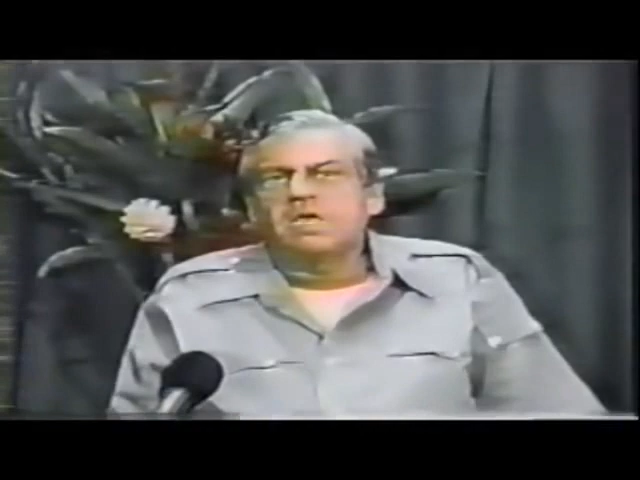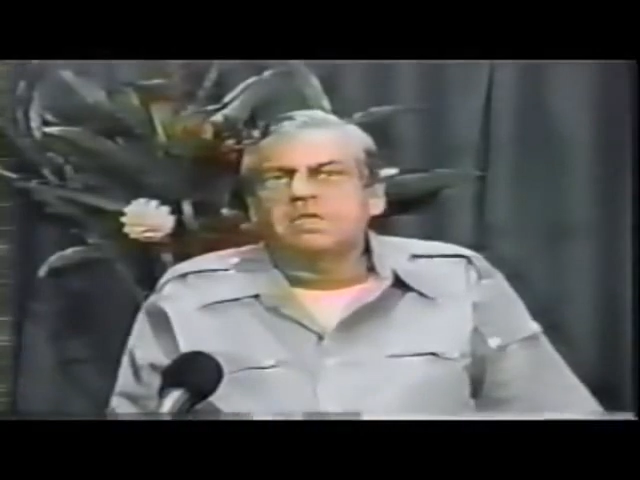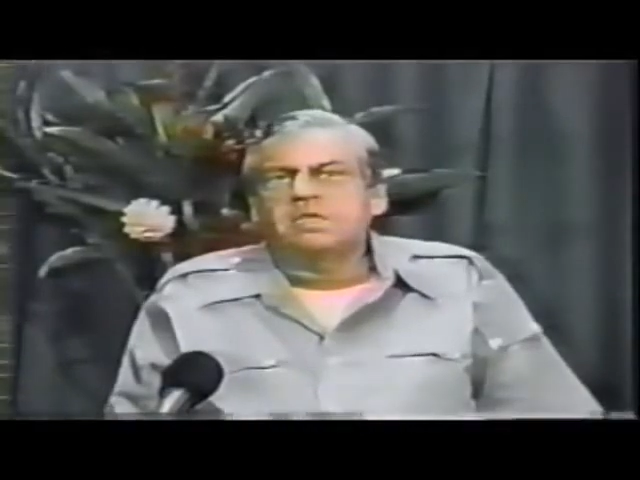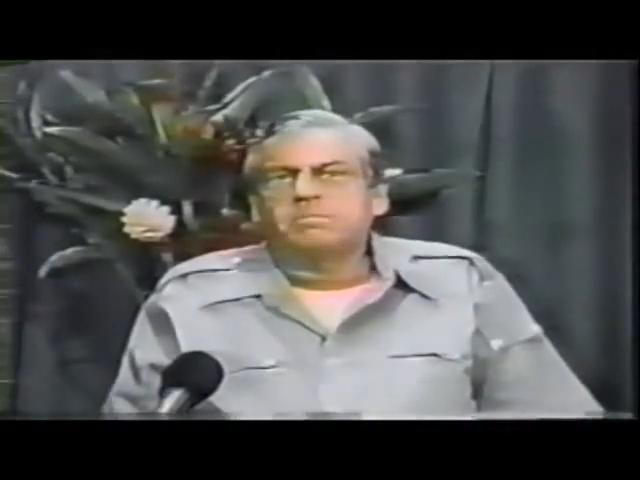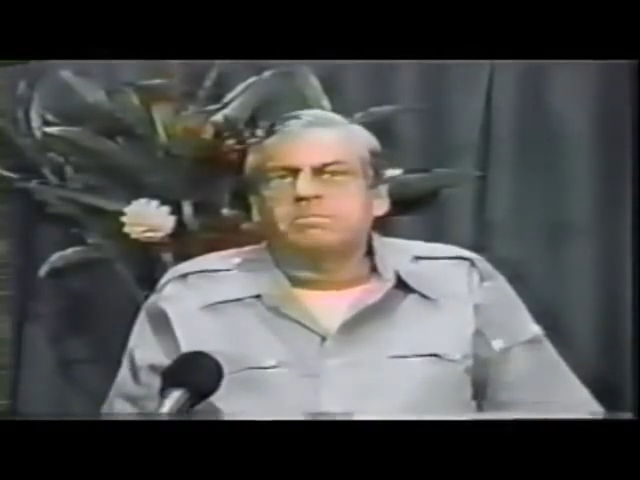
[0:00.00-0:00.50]

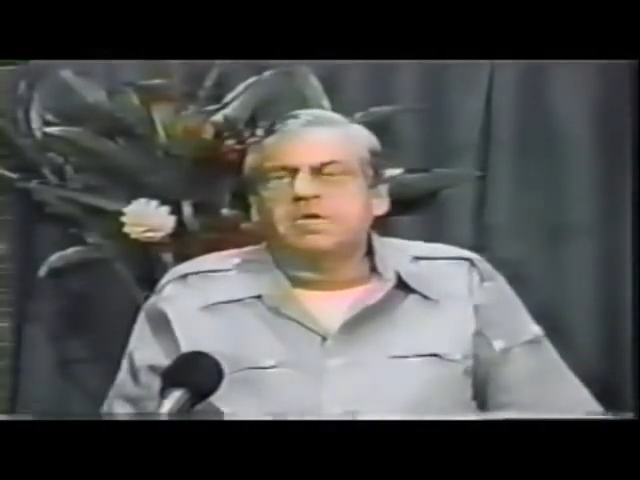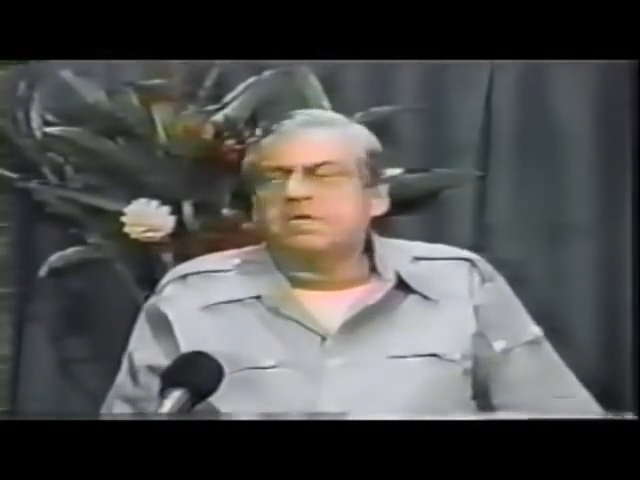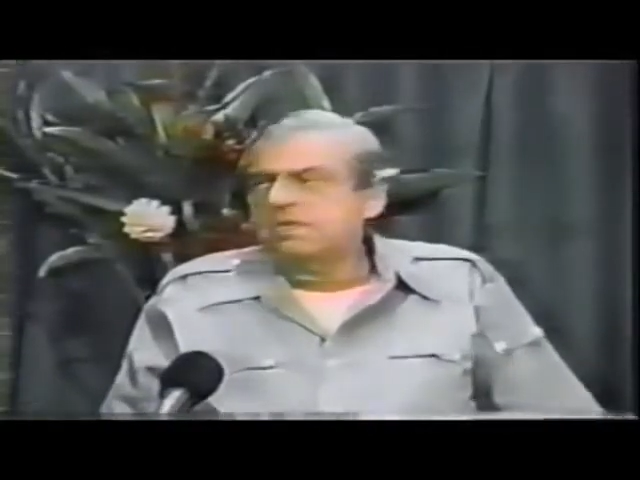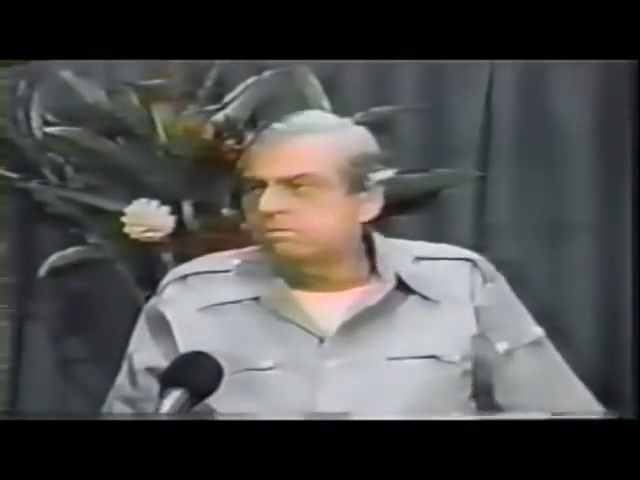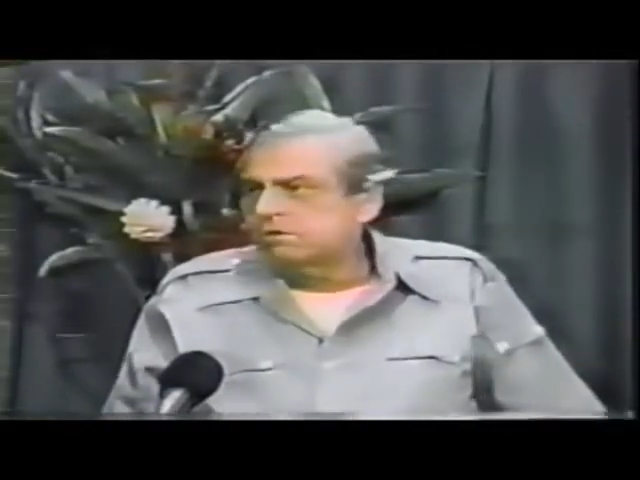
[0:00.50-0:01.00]
The
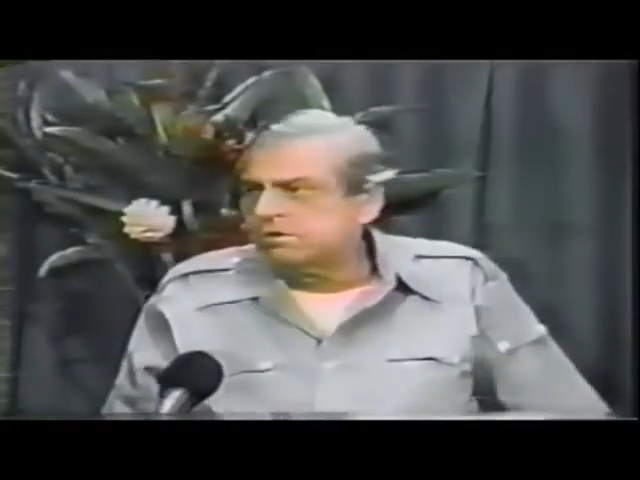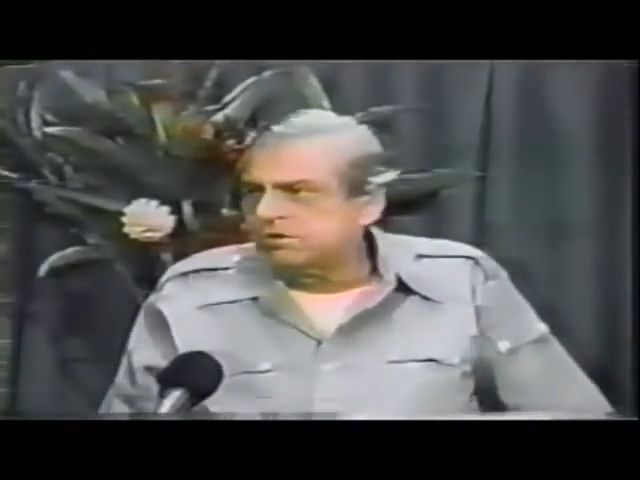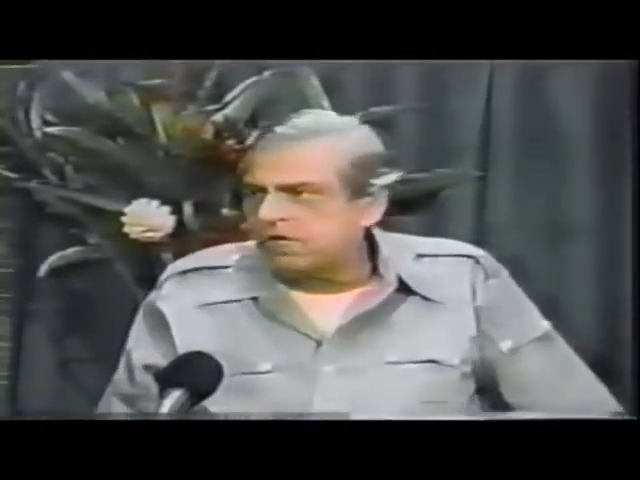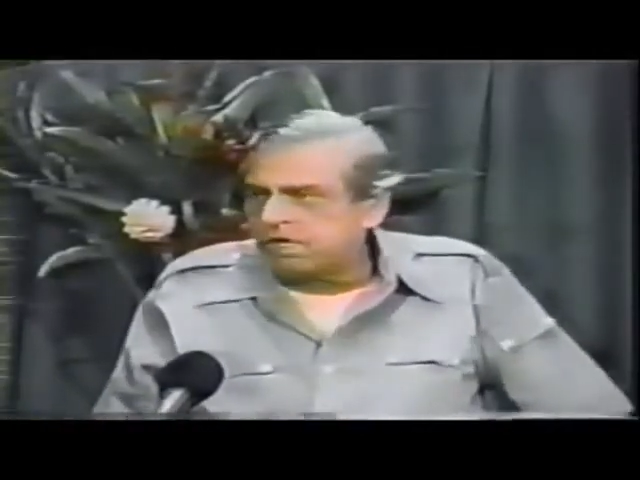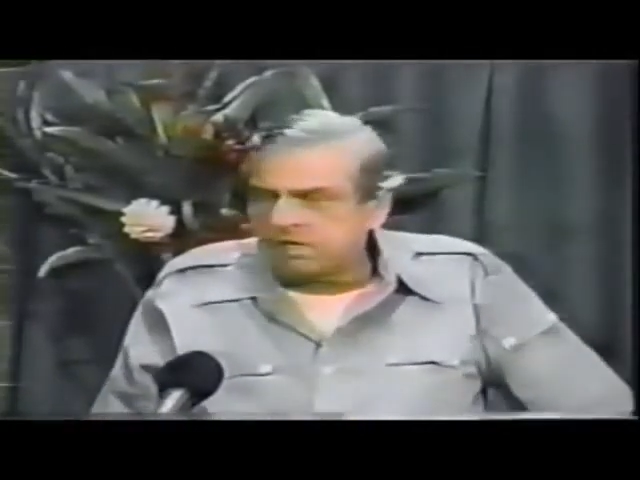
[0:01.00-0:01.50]
meeting was
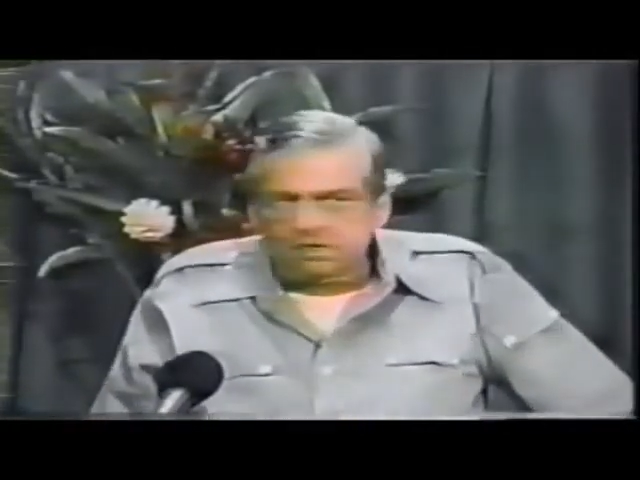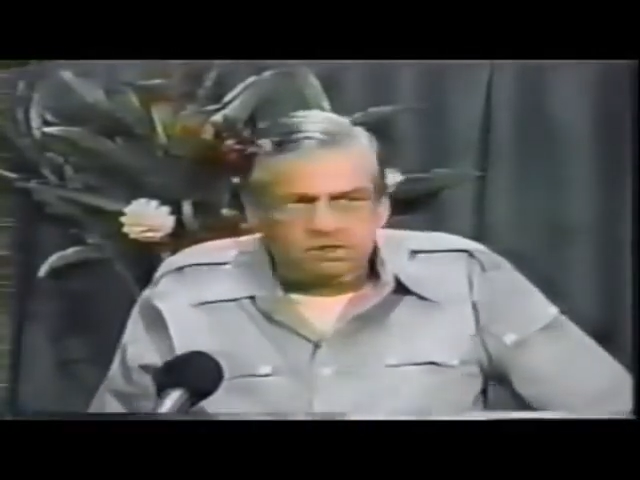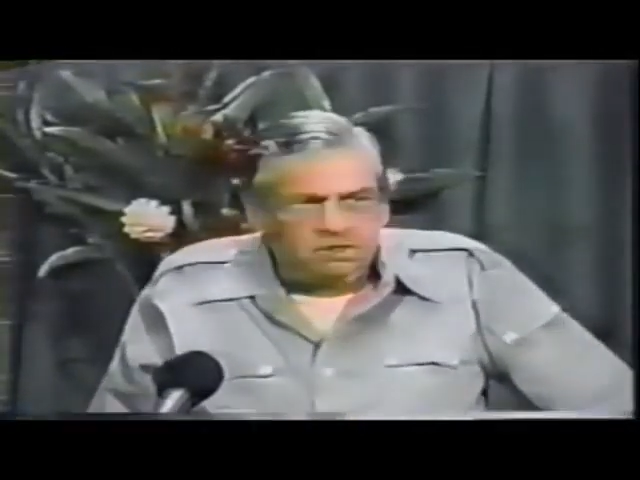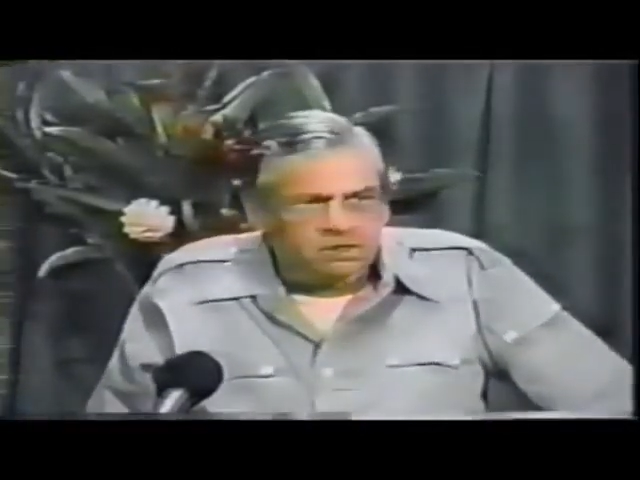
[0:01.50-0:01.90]
chaired